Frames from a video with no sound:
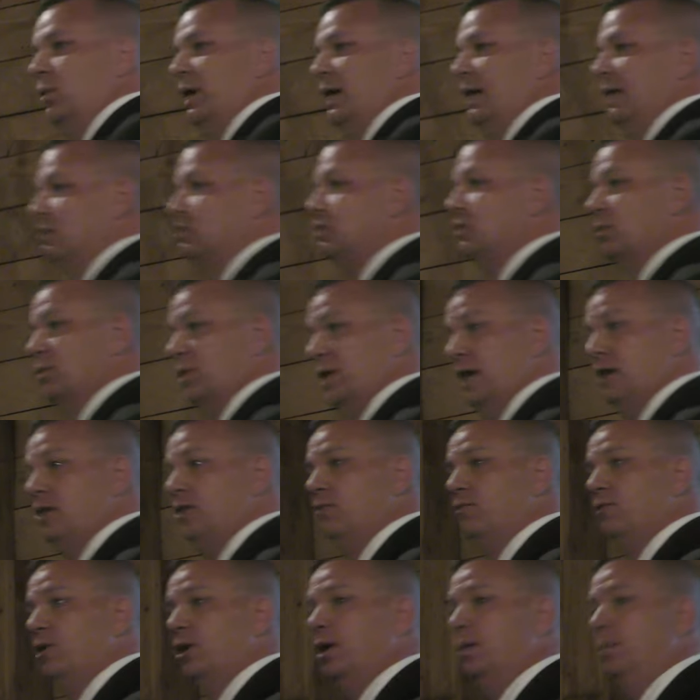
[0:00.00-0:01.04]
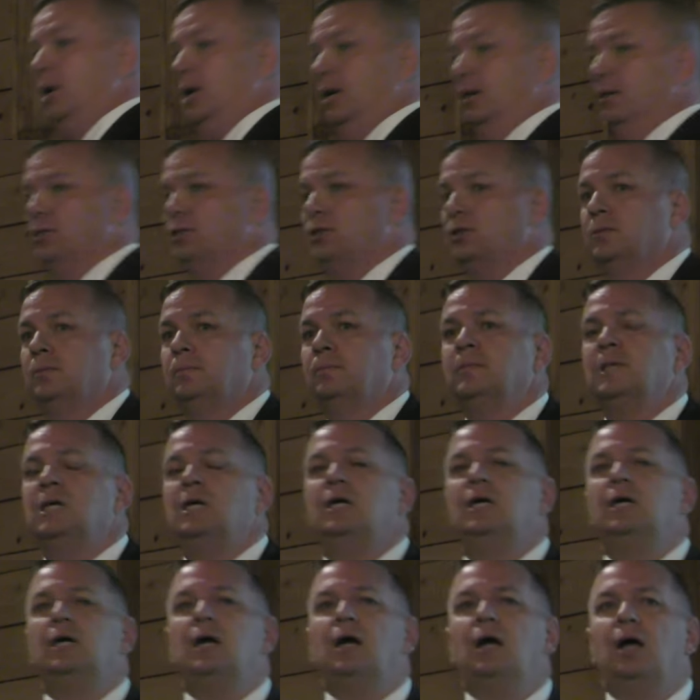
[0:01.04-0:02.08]
way. So thank you very much.
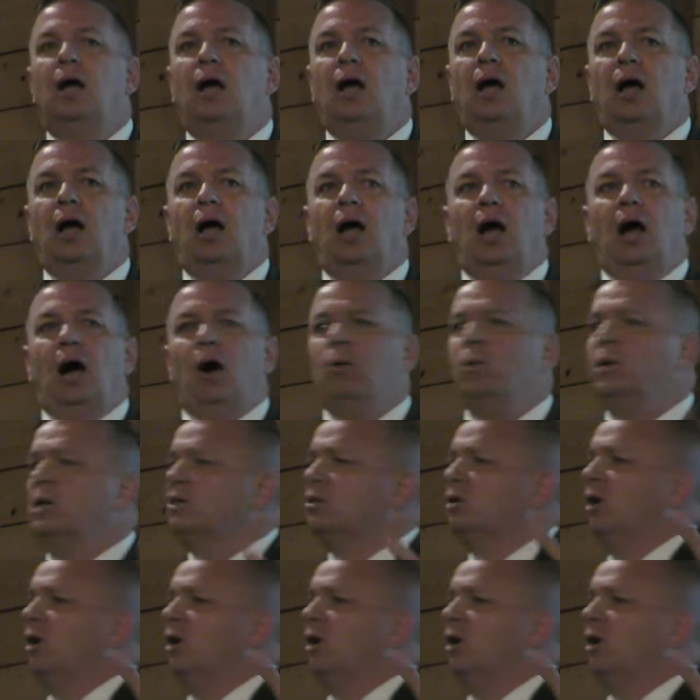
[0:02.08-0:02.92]
I want to